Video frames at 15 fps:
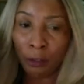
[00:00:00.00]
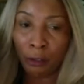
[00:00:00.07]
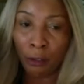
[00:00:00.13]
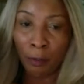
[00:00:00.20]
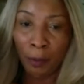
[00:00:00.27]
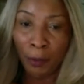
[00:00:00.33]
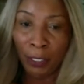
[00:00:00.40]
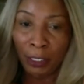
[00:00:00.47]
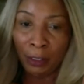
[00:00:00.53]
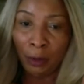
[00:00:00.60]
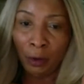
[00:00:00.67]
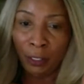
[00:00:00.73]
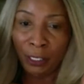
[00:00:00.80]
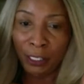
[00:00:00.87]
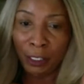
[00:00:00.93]
turmeric
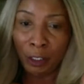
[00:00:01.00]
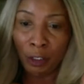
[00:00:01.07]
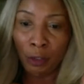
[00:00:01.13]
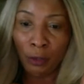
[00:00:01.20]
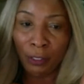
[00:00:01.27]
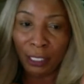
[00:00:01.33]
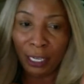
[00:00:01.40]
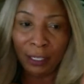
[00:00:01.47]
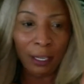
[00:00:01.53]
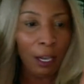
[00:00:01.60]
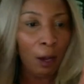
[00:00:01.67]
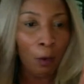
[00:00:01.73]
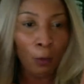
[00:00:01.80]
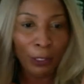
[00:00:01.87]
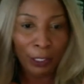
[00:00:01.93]
toners use it
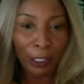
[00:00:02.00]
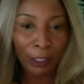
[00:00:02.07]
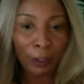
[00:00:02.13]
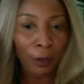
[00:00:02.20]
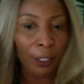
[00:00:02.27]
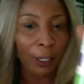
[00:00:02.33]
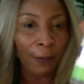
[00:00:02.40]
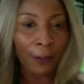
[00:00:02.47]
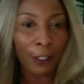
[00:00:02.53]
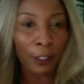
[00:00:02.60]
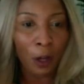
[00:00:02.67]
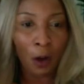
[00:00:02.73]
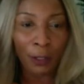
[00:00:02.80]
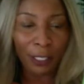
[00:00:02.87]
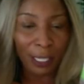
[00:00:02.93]
which is good if you
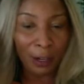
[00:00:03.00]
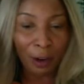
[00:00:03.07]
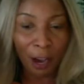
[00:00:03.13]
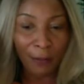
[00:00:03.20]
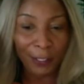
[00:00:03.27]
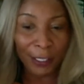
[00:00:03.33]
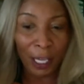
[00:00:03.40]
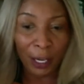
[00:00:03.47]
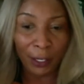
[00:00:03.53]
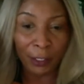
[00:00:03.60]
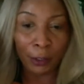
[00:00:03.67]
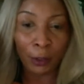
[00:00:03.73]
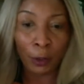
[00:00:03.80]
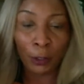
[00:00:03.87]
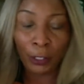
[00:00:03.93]
don't and you have another
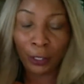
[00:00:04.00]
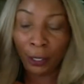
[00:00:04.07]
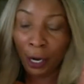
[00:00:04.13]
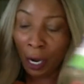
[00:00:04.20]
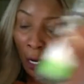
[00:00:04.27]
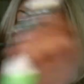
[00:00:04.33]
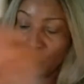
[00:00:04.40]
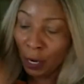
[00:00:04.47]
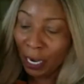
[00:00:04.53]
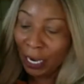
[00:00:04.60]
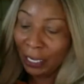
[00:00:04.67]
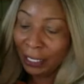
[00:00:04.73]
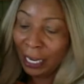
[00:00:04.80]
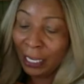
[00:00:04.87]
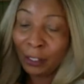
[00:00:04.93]
toner go
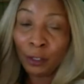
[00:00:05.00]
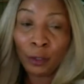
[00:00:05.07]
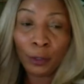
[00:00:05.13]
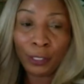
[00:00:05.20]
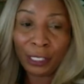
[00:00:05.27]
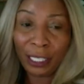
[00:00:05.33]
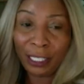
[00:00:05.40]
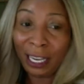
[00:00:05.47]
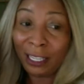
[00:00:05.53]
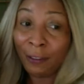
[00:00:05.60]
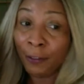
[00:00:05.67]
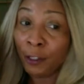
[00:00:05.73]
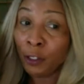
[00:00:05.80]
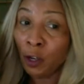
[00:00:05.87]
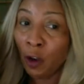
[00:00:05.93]
ahead and use it and
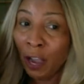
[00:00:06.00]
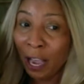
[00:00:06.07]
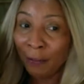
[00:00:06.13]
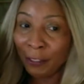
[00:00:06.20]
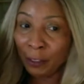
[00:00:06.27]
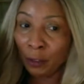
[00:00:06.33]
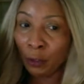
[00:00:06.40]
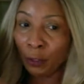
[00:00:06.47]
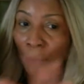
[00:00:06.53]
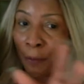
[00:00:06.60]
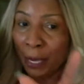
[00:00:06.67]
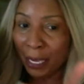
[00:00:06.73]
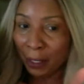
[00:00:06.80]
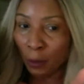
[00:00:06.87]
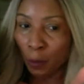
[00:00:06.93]
if you don't have a toner
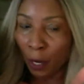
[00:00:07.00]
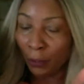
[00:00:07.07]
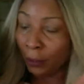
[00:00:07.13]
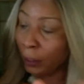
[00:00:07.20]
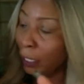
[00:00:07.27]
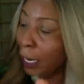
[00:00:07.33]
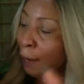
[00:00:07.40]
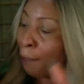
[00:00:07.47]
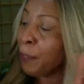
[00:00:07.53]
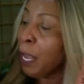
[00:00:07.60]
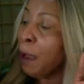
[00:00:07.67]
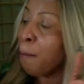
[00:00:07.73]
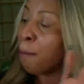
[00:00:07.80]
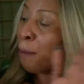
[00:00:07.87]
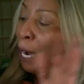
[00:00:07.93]
make one okay
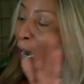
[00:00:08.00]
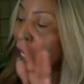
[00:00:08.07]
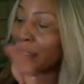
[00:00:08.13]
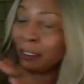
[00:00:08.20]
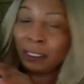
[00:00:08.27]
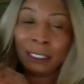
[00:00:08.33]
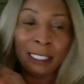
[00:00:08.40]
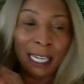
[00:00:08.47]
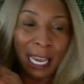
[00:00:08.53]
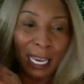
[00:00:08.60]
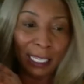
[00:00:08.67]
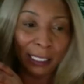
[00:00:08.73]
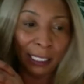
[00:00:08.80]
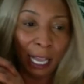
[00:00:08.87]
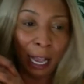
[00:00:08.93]
but
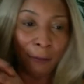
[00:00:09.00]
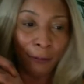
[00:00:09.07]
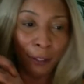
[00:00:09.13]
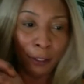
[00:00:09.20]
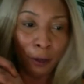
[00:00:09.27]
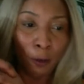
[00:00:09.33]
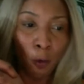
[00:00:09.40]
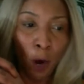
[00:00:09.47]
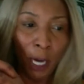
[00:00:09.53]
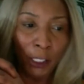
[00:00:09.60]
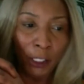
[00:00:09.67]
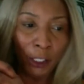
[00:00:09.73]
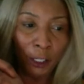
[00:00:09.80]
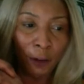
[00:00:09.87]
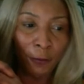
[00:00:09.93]
next after you
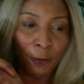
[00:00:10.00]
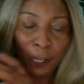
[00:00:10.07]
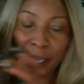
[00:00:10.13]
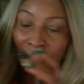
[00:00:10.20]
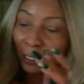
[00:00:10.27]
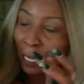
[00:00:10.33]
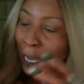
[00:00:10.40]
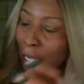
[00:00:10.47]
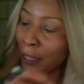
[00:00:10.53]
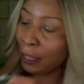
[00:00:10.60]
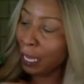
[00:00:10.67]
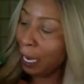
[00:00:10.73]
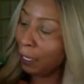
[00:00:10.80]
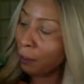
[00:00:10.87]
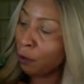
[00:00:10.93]
wash your face
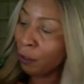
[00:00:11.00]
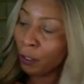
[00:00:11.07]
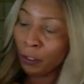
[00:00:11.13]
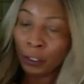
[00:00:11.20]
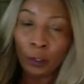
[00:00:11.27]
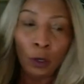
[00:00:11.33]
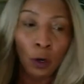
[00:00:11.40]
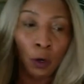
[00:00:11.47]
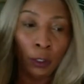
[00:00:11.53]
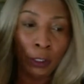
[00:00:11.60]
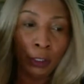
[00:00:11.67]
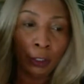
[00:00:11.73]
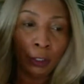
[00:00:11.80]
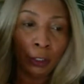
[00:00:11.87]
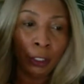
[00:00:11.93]
then you're gonna go
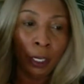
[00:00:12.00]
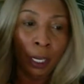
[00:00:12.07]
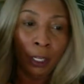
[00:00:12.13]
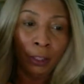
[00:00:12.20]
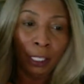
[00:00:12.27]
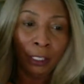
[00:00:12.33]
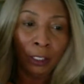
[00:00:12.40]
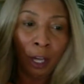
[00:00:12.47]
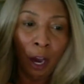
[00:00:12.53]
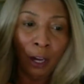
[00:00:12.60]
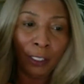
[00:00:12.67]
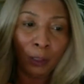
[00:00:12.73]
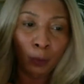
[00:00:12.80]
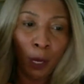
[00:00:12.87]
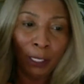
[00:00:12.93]
to the
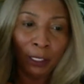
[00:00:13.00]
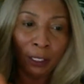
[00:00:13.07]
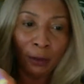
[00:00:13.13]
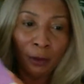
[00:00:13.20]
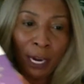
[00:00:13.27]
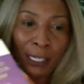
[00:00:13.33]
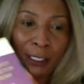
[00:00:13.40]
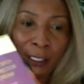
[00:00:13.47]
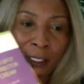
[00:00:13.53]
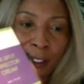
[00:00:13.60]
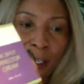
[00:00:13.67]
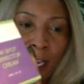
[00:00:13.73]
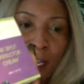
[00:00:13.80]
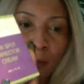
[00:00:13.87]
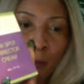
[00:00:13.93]
dark spot
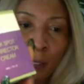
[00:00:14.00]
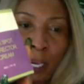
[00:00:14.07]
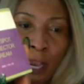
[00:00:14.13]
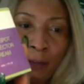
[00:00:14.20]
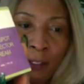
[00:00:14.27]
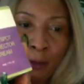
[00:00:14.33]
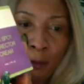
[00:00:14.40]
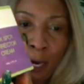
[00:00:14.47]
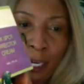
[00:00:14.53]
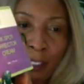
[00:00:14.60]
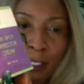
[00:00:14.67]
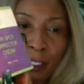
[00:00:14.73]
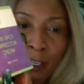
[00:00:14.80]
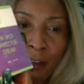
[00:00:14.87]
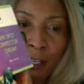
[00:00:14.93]
corrector and we have it right
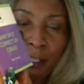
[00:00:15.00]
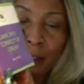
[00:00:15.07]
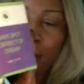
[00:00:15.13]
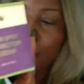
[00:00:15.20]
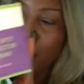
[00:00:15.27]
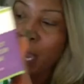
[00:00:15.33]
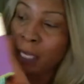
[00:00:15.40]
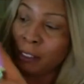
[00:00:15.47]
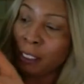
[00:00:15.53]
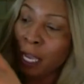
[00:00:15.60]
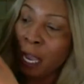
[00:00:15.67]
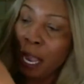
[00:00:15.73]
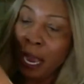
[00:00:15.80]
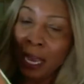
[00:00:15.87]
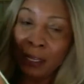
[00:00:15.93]
here in the box
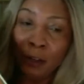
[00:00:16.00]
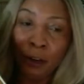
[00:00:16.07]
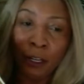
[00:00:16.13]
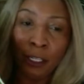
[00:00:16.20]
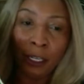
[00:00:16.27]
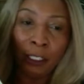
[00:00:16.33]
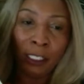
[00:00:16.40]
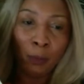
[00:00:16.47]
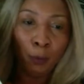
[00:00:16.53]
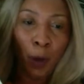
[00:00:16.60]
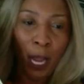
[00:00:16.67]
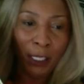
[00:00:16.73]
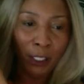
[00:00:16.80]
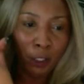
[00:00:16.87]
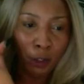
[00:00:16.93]
and you're going to
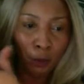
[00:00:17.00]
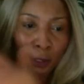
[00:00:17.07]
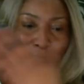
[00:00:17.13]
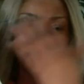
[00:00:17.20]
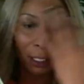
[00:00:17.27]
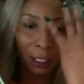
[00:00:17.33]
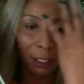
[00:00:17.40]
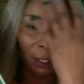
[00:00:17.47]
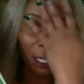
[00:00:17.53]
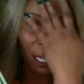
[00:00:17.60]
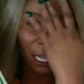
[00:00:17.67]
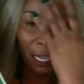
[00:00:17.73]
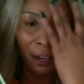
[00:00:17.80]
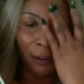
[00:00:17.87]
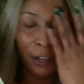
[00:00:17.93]
spot treat the
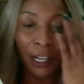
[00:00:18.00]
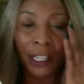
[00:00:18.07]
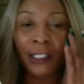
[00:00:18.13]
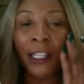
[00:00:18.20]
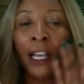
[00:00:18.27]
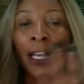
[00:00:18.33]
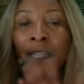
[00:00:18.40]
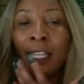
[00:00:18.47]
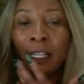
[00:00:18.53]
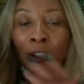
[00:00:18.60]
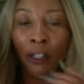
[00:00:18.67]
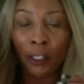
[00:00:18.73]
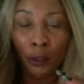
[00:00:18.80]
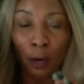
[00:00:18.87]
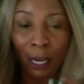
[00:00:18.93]
areas that
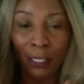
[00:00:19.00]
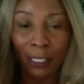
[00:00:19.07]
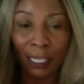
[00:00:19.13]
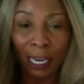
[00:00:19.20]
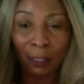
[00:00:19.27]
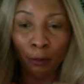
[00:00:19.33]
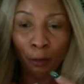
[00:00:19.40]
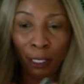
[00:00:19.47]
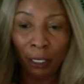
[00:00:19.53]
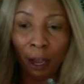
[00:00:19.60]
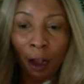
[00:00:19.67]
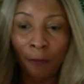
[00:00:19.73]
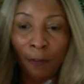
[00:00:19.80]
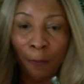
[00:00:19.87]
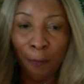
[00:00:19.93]
you're trying to get rid
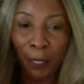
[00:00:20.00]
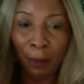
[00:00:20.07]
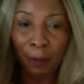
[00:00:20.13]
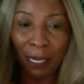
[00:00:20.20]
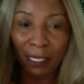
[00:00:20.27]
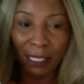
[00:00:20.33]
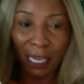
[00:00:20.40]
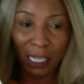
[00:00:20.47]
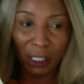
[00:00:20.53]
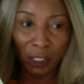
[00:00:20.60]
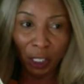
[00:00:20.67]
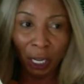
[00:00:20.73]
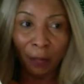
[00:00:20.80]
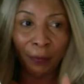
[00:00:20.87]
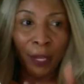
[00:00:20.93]
of
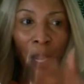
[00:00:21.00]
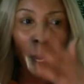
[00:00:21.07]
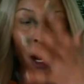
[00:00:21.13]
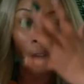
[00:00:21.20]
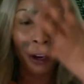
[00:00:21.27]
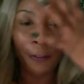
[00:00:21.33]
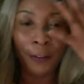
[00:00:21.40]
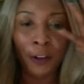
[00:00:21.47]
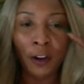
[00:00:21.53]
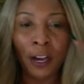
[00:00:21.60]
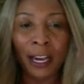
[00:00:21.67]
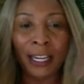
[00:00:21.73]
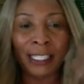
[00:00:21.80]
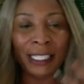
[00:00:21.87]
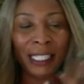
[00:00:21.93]
pigmentation or if your
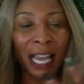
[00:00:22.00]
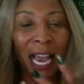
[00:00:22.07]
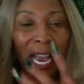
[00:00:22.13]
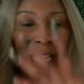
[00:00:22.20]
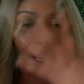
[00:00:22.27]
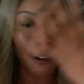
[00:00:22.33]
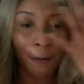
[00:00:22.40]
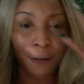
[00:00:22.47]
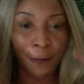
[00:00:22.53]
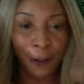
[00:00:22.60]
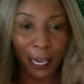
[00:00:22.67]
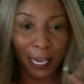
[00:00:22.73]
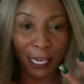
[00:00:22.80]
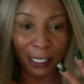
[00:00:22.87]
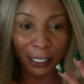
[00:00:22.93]
entire
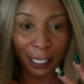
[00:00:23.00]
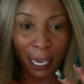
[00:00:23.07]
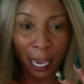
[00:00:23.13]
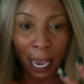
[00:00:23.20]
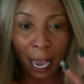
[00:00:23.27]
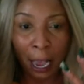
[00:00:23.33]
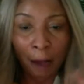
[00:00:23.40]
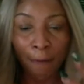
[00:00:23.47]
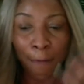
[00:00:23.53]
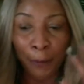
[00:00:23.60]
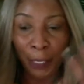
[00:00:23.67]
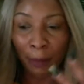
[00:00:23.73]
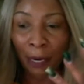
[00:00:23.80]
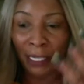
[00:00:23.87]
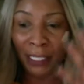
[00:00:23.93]
face have
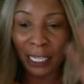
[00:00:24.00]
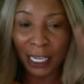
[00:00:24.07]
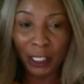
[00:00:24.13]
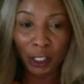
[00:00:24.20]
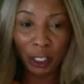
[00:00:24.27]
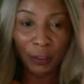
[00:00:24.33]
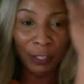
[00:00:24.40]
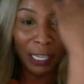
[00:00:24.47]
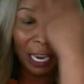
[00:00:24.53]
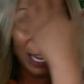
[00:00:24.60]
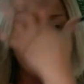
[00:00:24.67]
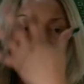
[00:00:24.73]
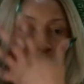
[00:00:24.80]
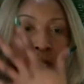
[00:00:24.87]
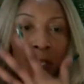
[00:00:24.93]
pigmentation
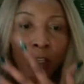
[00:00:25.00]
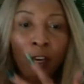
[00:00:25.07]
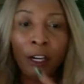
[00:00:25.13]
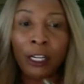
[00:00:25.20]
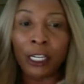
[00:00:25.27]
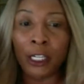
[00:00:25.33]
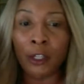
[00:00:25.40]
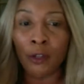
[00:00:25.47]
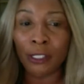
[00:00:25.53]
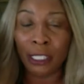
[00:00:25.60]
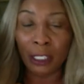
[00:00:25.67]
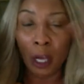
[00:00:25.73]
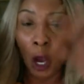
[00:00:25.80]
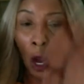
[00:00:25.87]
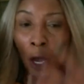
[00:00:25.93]
then you're going to use
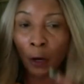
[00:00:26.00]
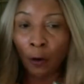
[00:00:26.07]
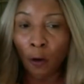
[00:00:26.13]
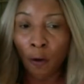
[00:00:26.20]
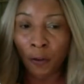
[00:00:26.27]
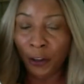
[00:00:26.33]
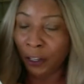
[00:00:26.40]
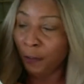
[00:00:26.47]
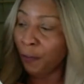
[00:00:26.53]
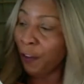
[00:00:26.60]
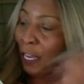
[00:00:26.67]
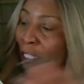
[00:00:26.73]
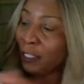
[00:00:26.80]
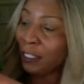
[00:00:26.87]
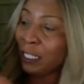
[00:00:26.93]
it all over the
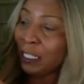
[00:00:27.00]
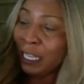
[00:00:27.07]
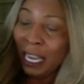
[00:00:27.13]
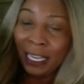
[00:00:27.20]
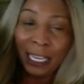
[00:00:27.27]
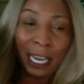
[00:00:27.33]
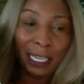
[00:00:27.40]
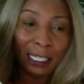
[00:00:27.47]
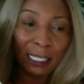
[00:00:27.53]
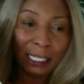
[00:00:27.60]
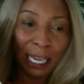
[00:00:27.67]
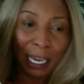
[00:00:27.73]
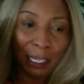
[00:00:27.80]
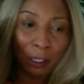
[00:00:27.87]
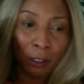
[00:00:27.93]
face the neck and the
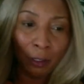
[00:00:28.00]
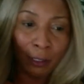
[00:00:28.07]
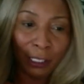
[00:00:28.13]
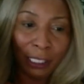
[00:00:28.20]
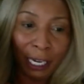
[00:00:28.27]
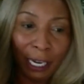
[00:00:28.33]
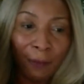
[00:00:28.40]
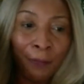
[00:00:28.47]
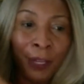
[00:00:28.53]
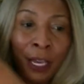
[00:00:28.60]
décolleté